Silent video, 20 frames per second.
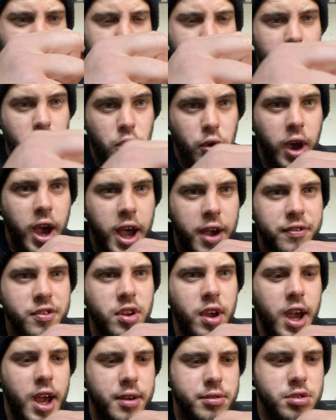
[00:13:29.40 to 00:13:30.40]
You have to
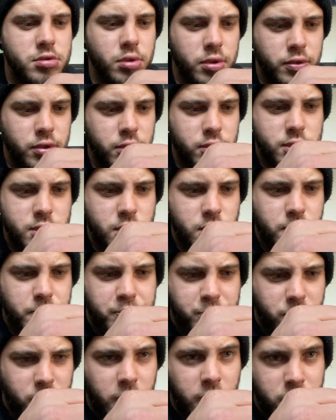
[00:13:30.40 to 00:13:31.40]
have swivels,
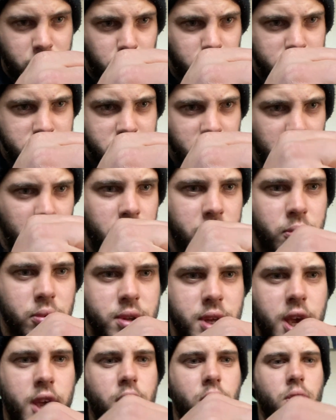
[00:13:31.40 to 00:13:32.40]
otherwise your line will
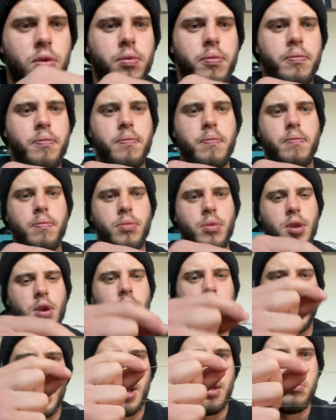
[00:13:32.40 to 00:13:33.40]
tangle.
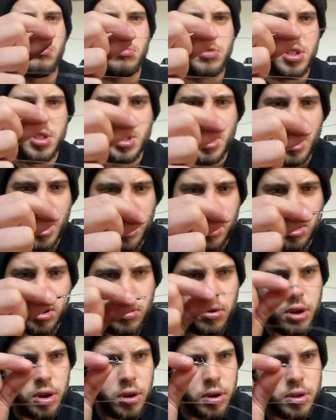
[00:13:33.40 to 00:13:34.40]
Again, just another
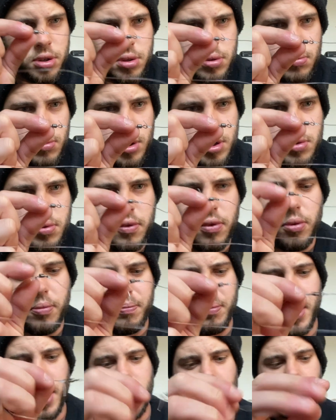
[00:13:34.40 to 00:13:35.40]
uni knot to my swivel,
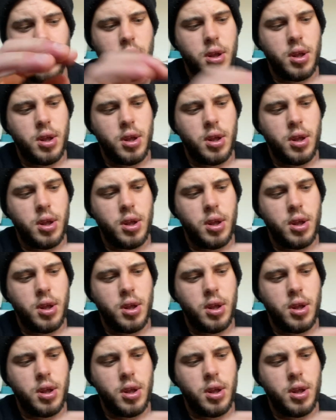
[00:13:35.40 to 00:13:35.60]
but